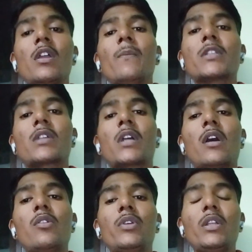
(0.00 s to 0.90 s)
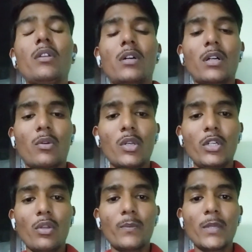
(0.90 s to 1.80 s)
means quality of
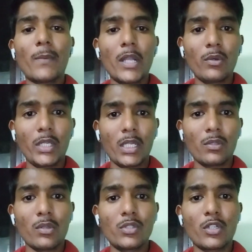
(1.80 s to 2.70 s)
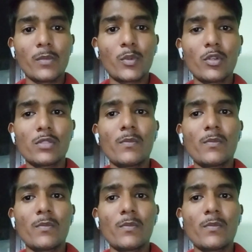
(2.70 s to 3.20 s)
the biotechnological products.